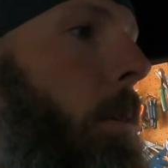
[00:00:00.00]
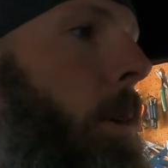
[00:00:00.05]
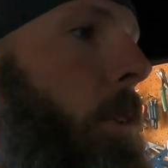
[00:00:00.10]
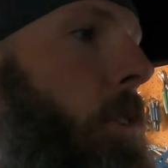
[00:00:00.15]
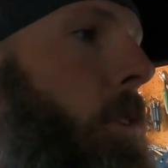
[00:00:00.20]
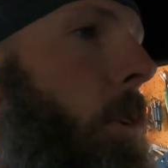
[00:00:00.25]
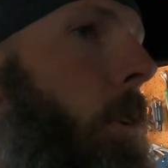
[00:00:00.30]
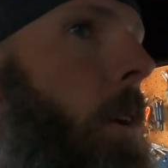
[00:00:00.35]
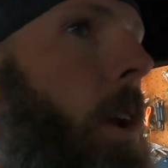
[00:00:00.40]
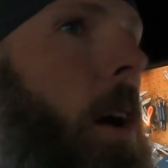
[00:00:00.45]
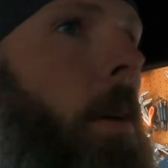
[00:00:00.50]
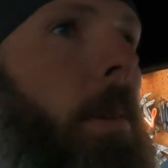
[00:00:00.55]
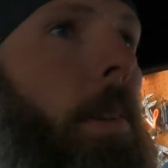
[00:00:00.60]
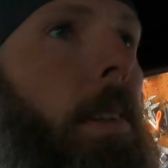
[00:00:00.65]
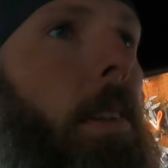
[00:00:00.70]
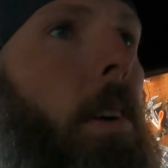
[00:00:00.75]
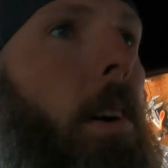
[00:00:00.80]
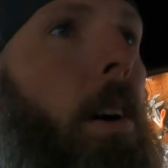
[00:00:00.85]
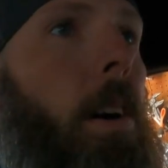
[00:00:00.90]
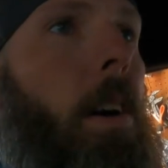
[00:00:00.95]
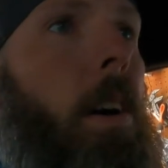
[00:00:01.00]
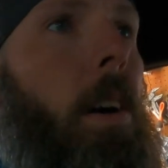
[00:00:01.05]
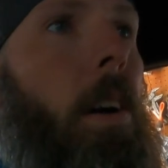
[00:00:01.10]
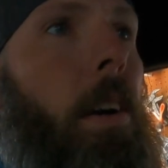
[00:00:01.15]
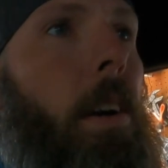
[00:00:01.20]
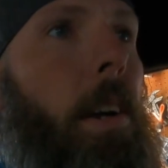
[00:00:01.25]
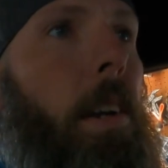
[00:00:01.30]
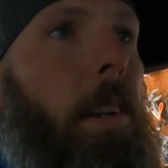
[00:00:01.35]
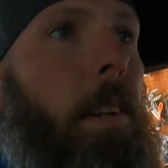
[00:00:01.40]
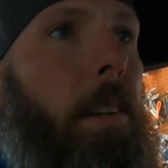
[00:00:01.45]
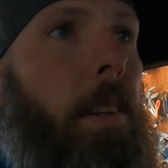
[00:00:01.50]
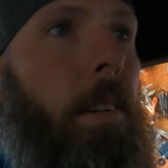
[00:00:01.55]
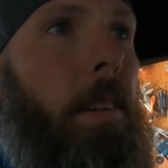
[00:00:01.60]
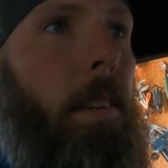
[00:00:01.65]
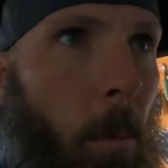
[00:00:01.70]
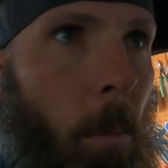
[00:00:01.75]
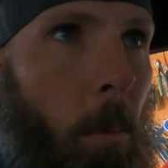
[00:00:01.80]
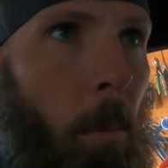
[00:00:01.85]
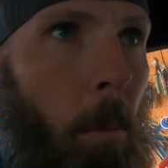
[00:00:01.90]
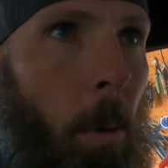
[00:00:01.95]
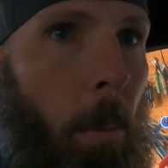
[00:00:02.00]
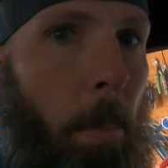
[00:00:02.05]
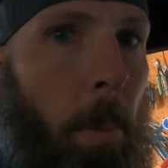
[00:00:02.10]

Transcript: what's going on with the car and what